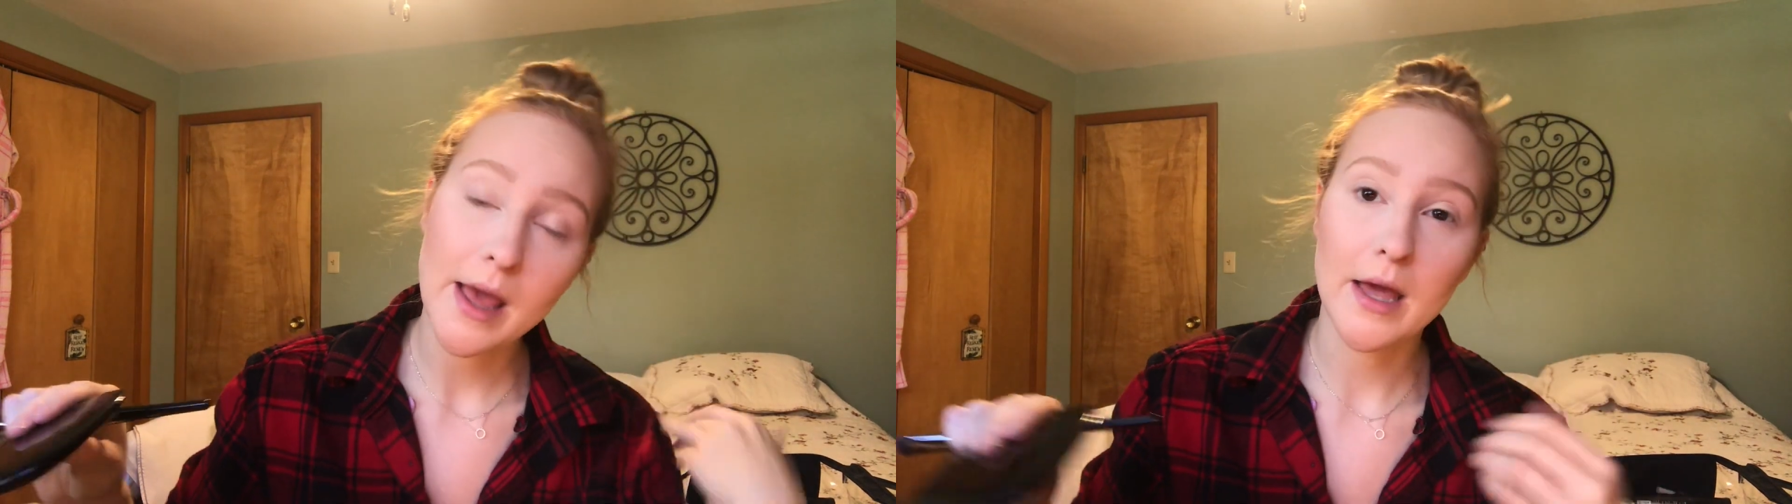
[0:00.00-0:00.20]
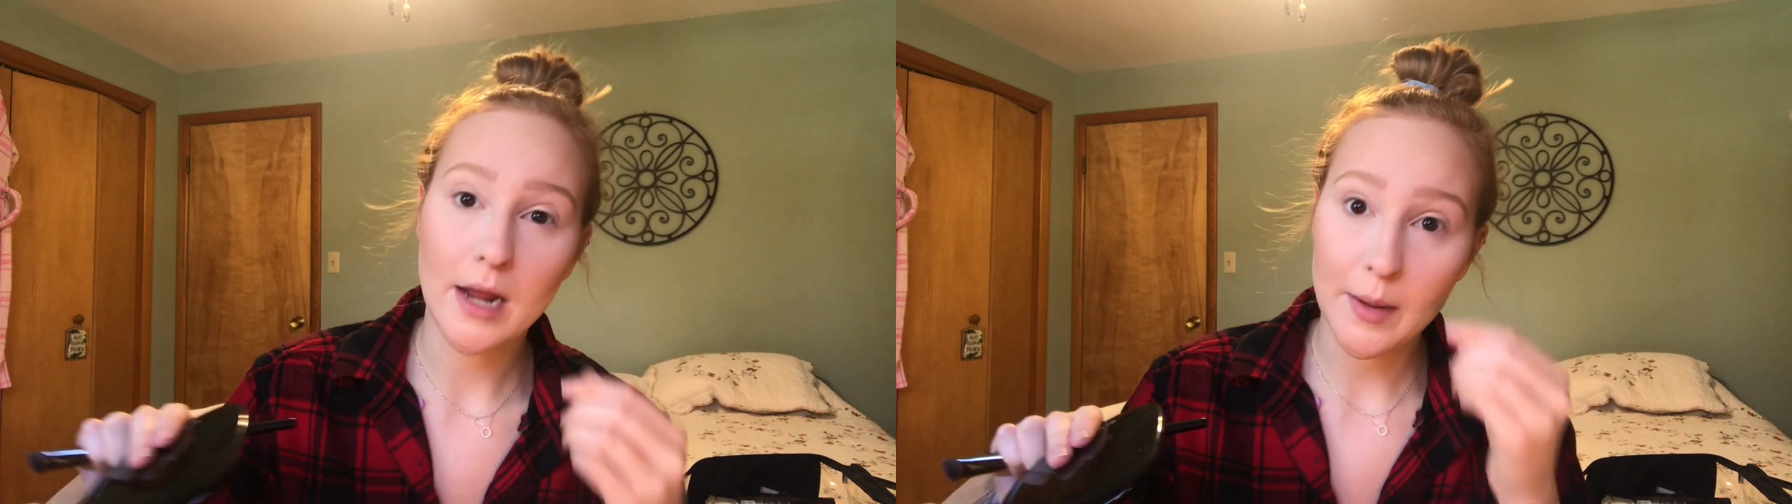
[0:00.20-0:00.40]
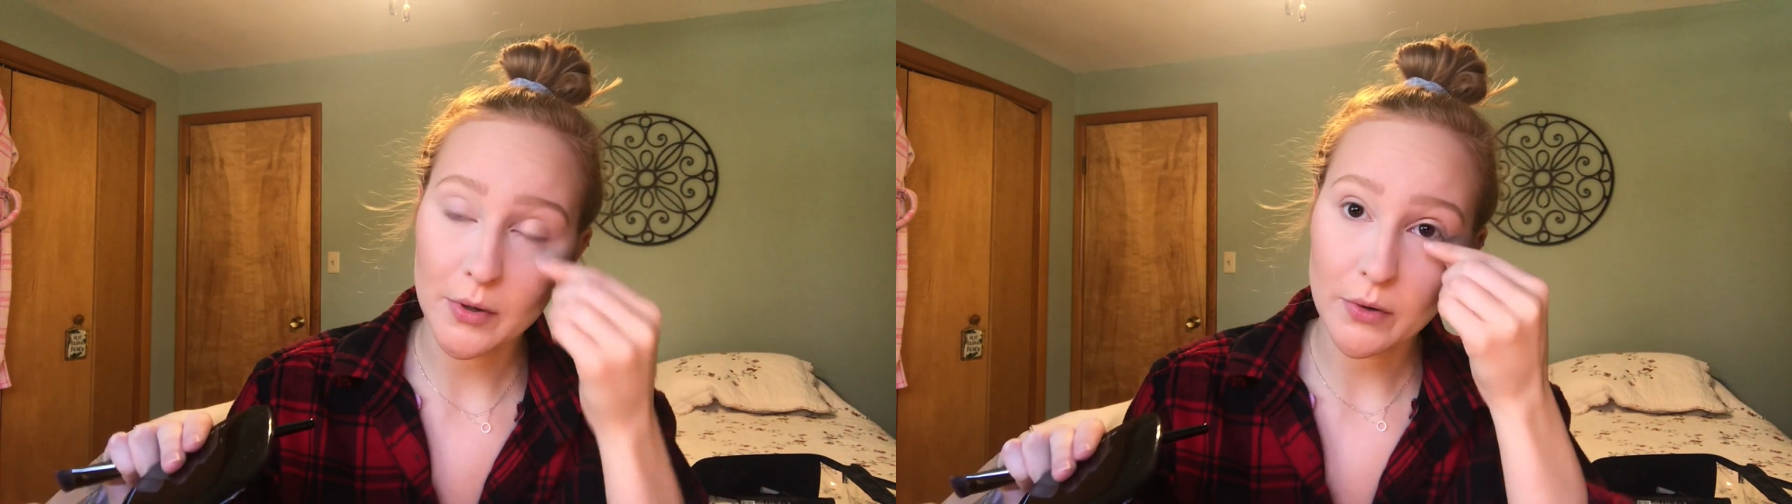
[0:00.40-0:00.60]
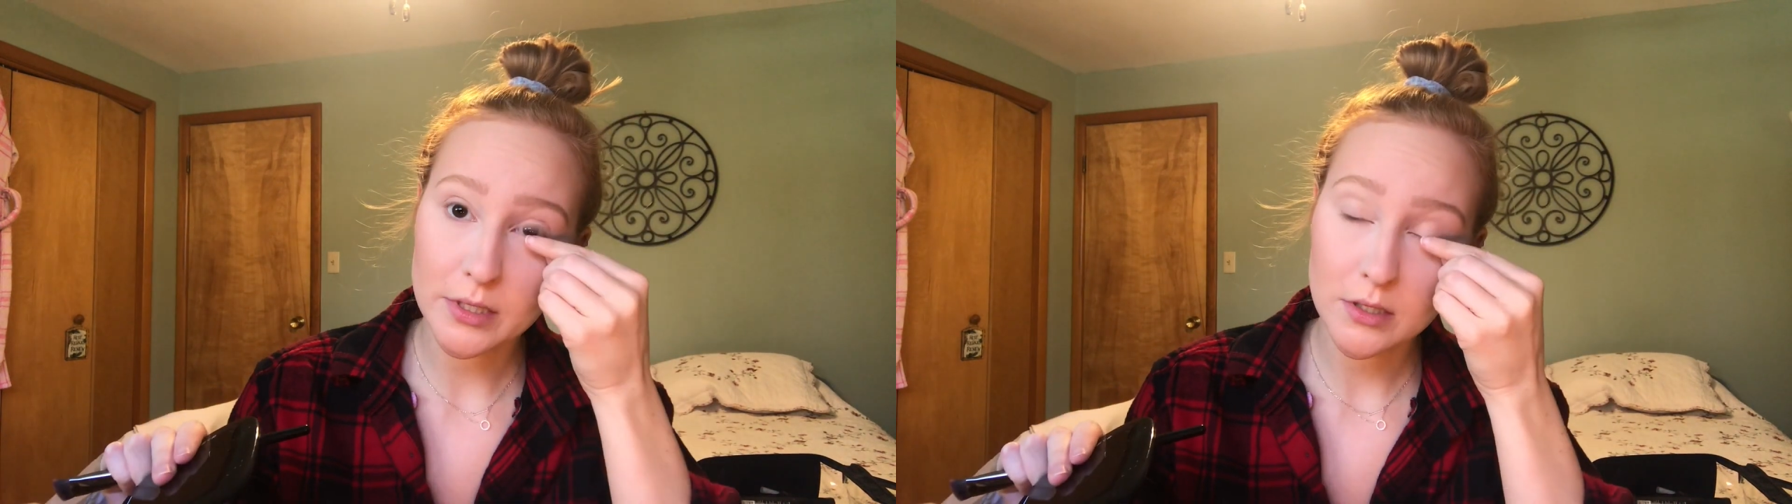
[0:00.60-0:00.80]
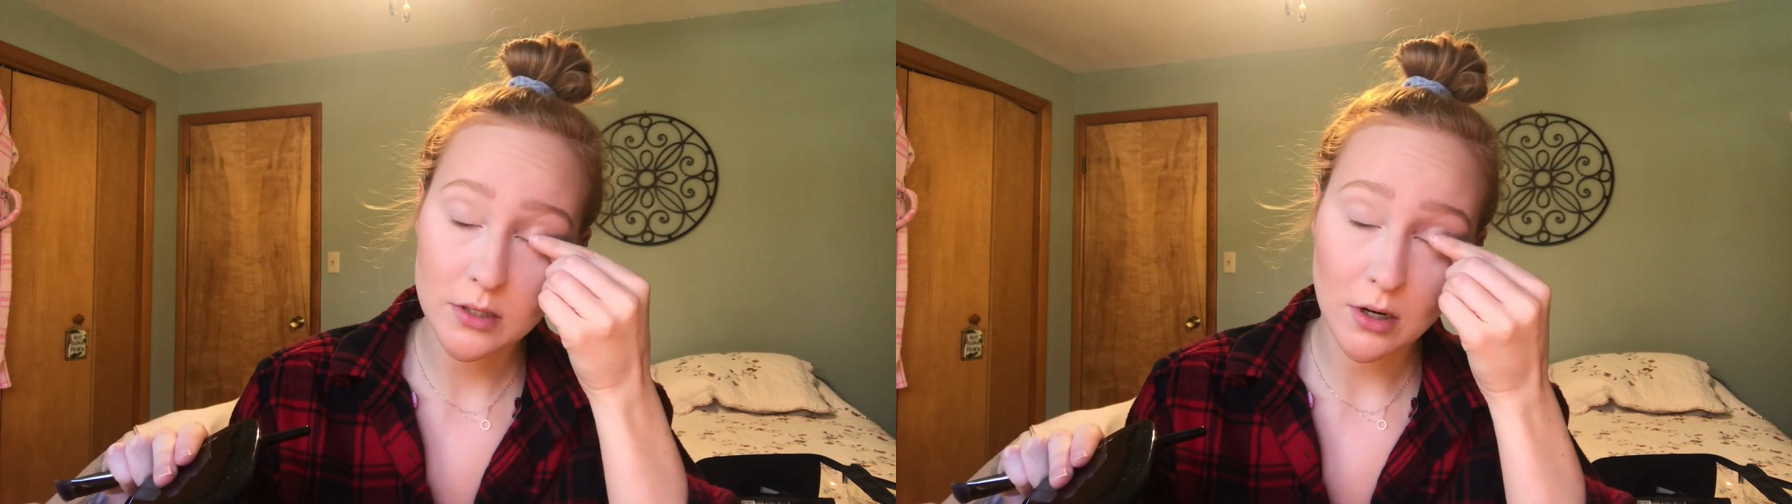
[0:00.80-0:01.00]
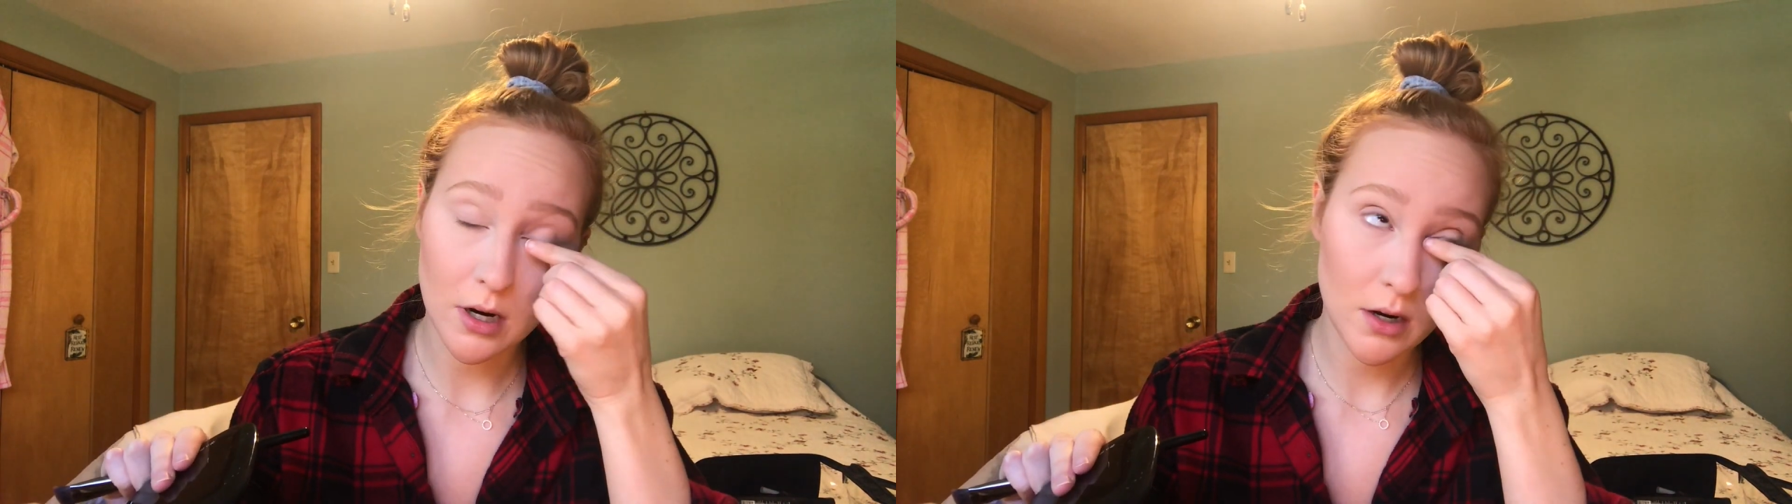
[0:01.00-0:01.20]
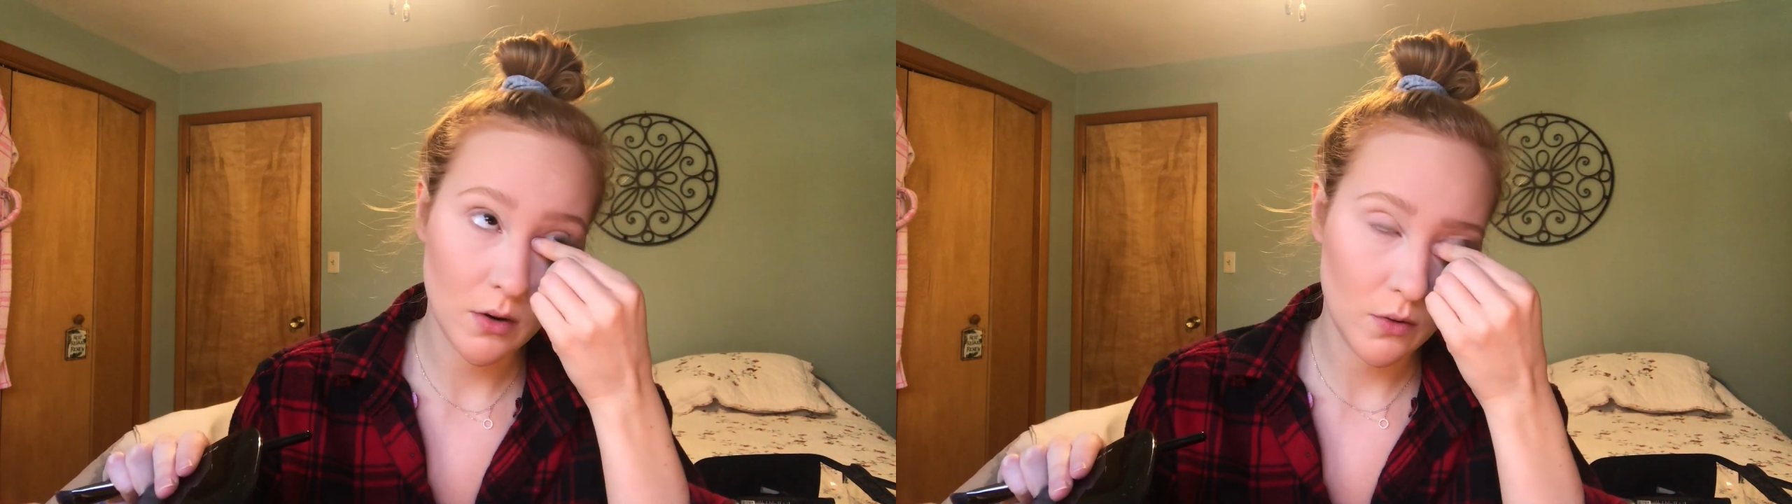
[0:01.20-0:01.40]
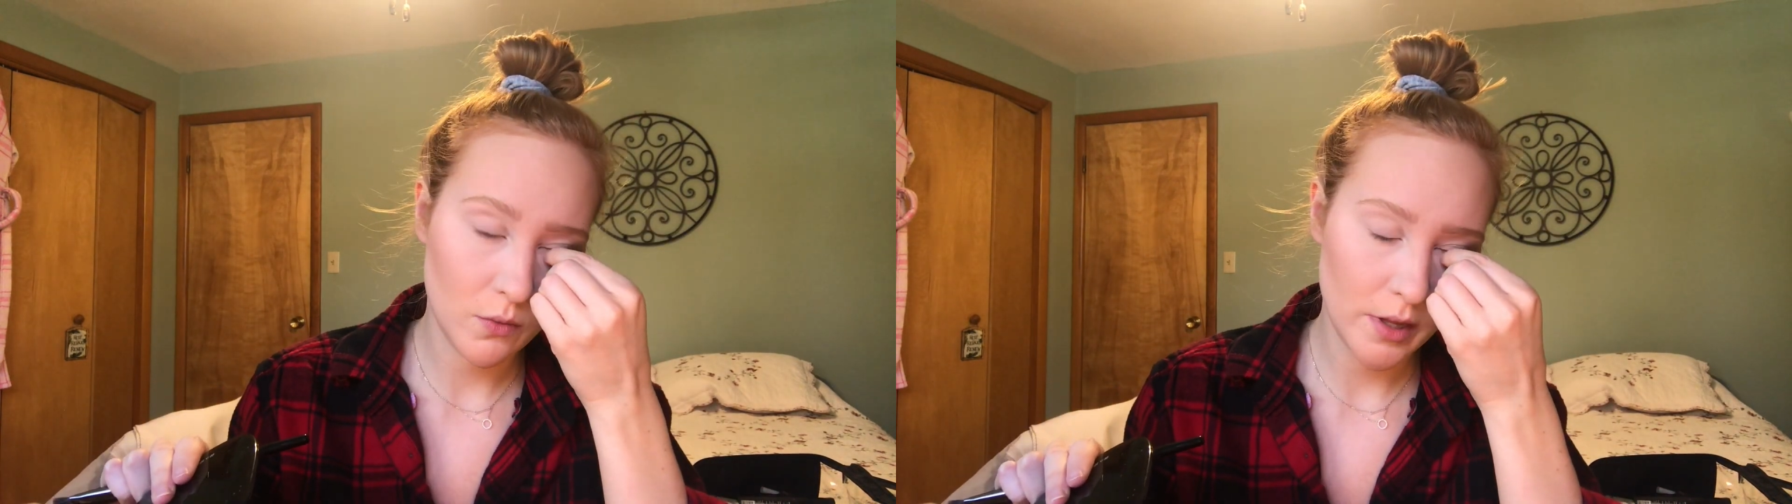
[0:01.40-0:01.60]
And I'm going to start
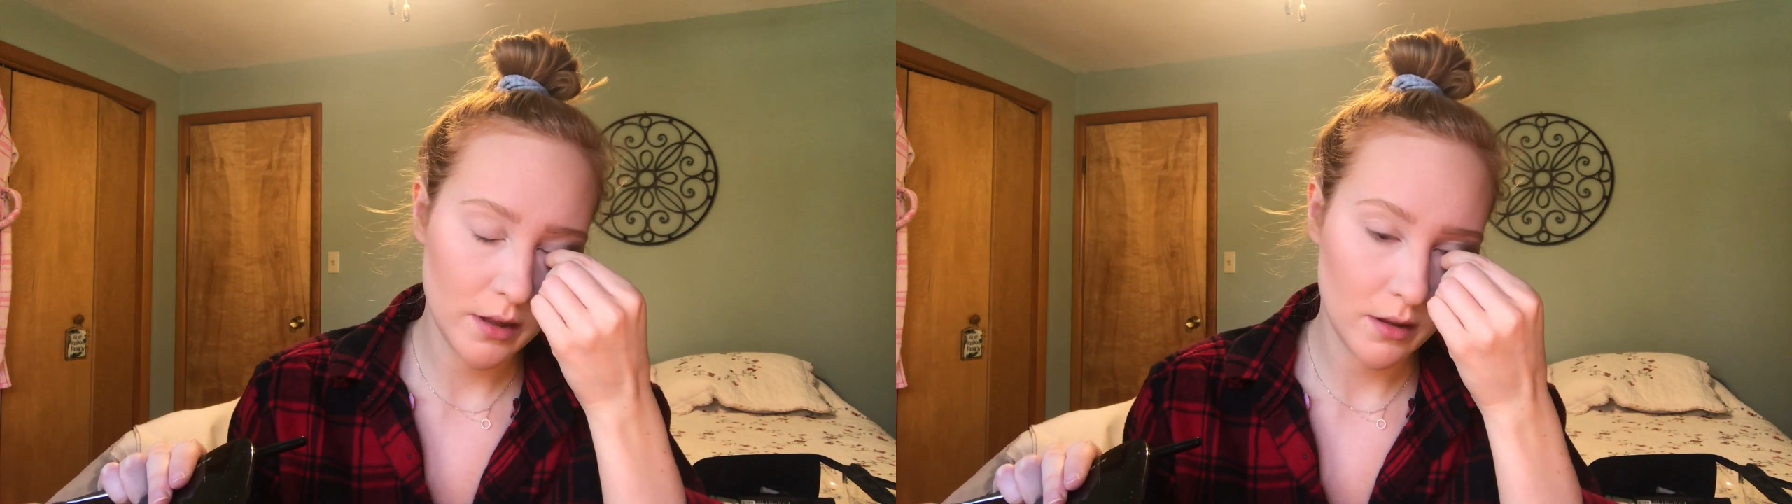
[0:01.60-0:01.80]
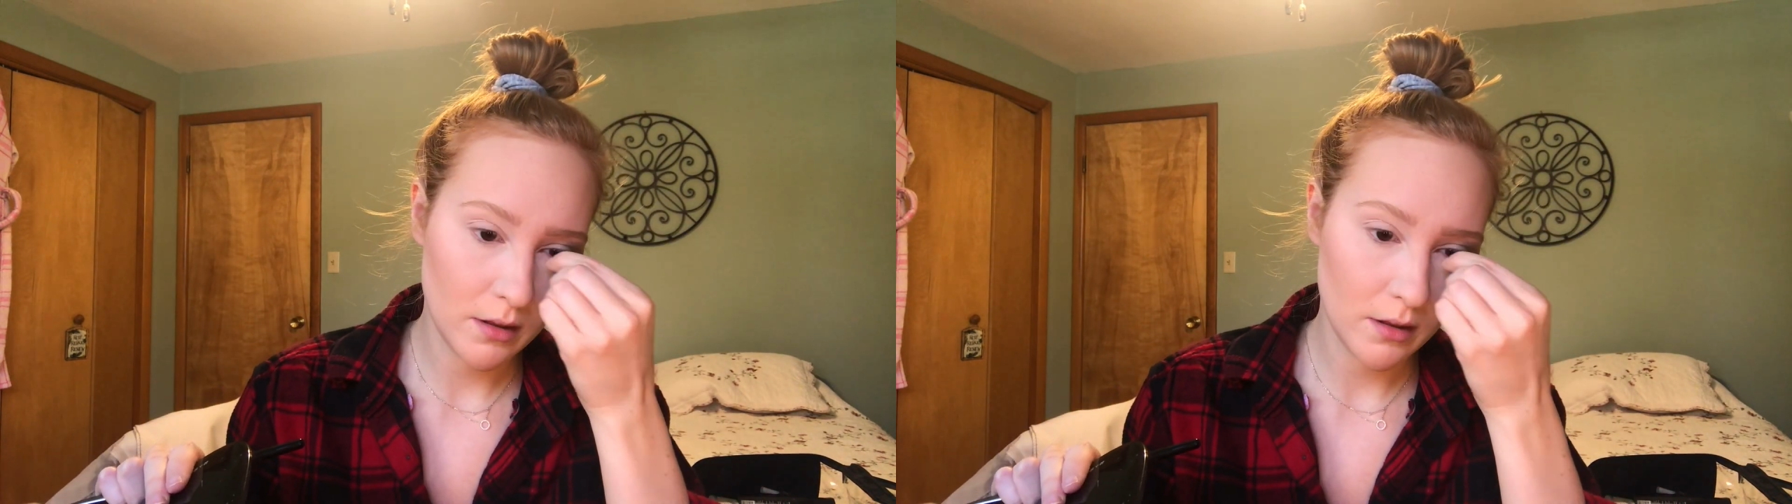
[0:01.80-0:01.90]
with